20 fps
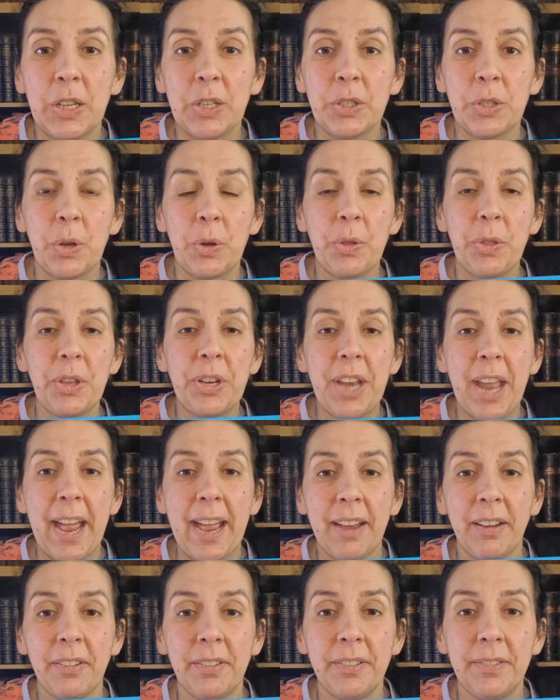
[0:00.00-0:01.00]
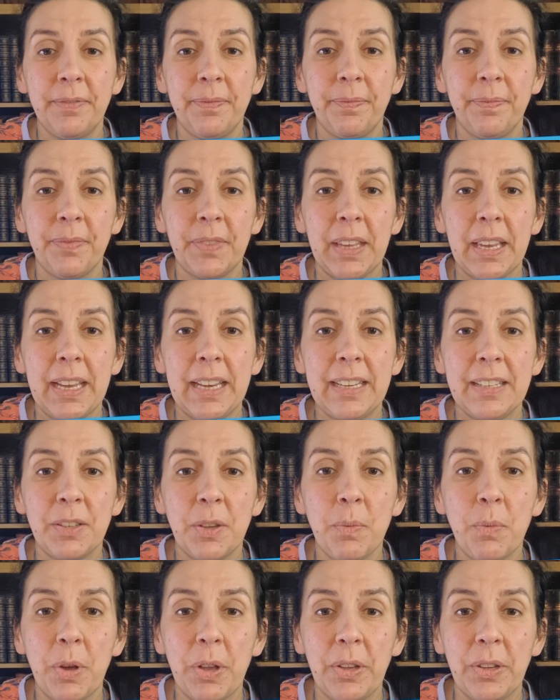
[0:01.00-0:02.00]
So the noun
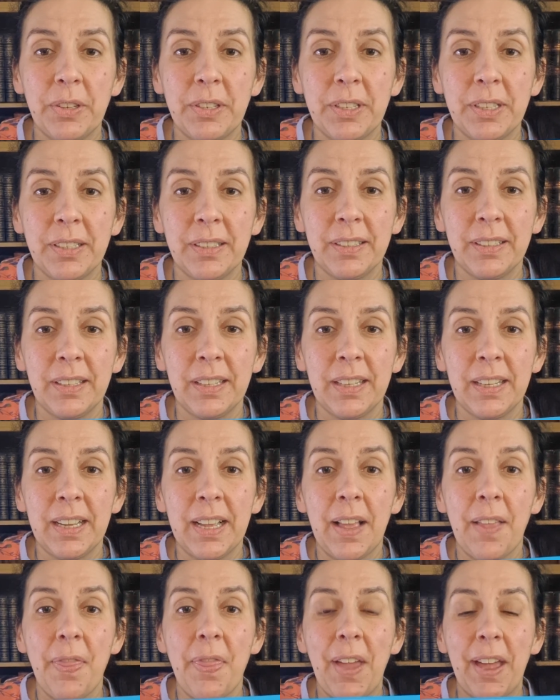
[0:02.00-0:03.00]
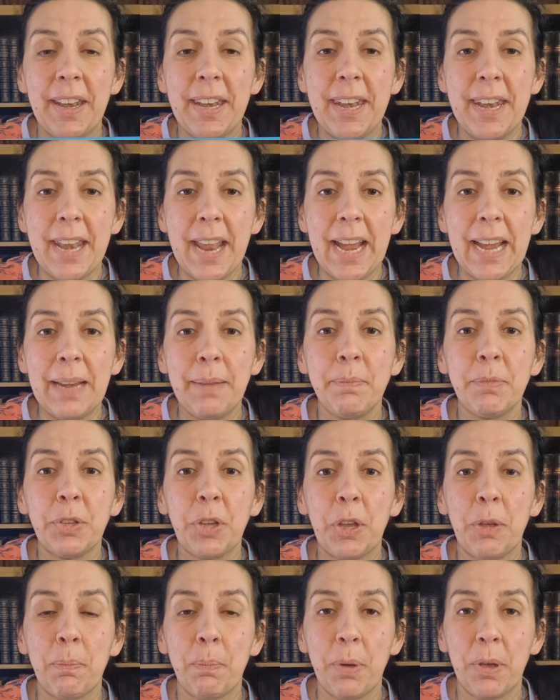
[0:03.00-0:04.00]
is a word that names
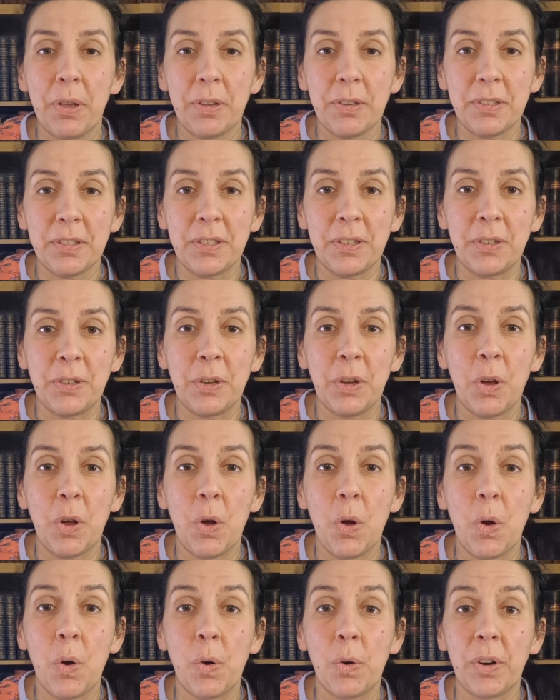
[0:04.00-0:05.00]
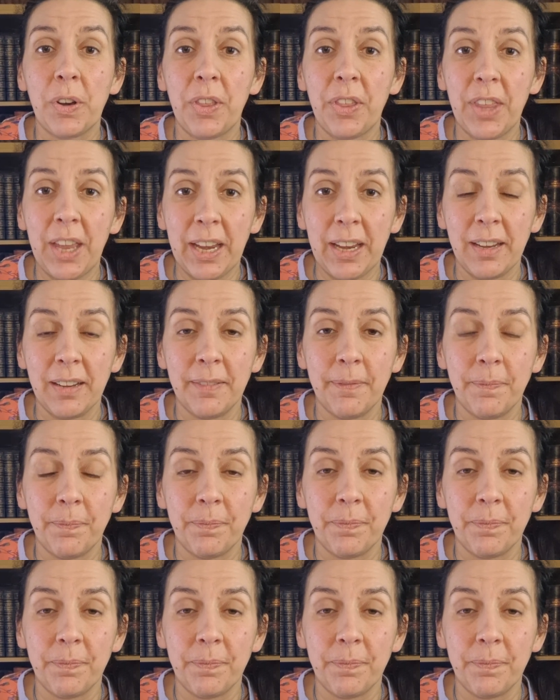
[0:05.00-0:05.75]
a person or a thing.